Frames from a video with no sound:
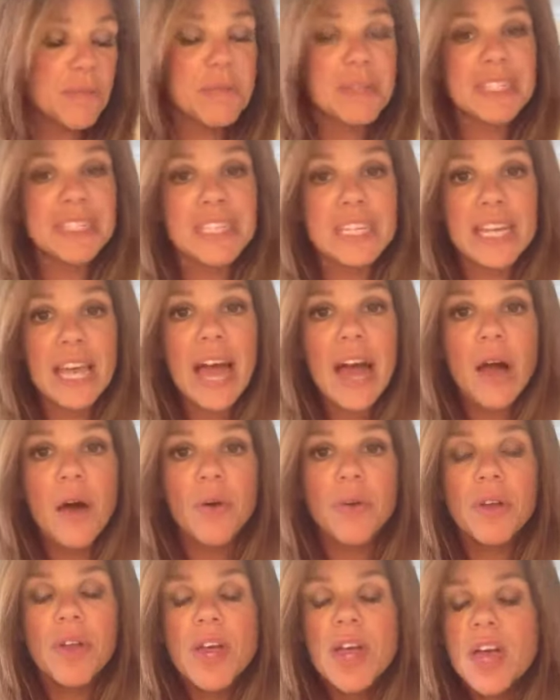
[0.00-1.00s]
missing
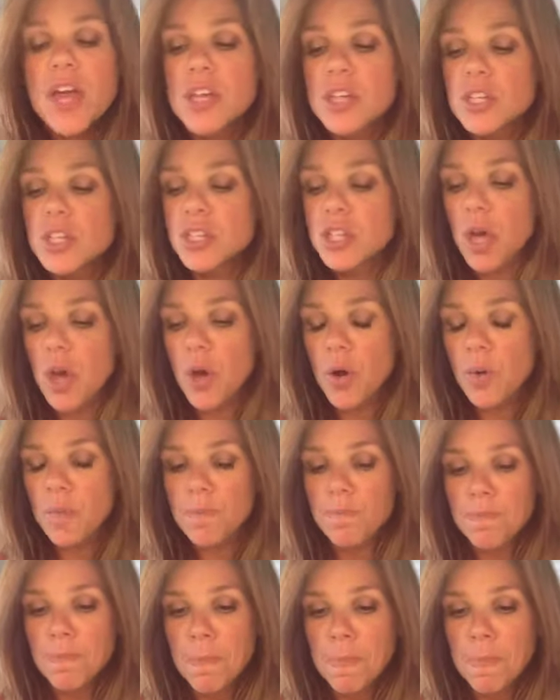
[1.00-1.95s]
out. So